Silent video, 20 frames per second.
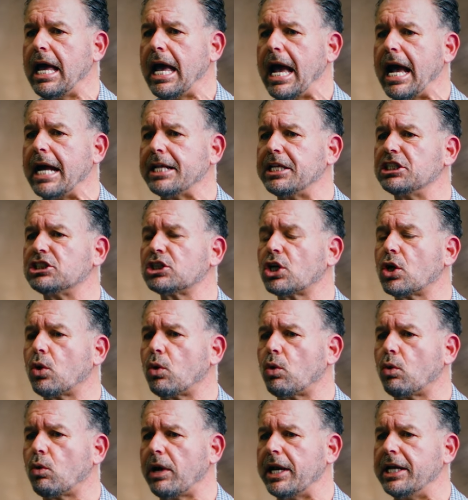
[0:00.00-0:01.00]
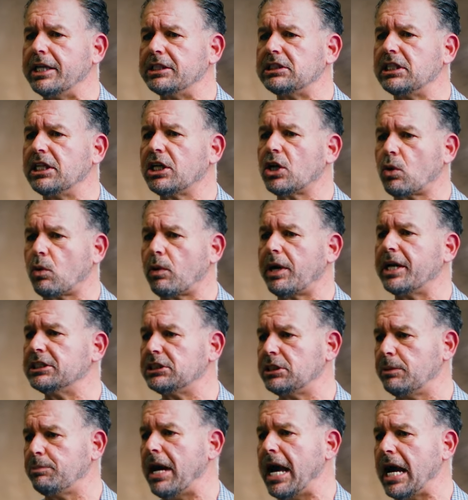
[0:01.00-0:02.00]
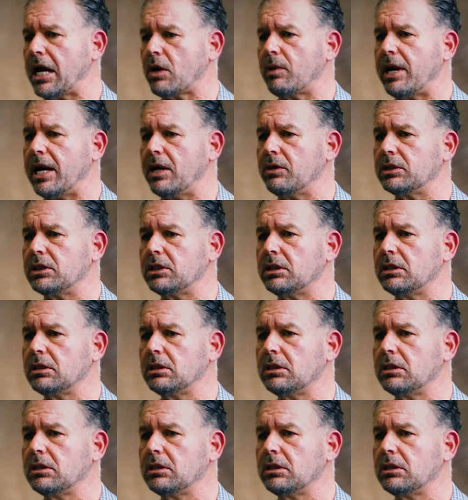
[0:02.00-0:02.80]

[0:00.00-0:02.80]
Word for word: had this crazy, crazy background.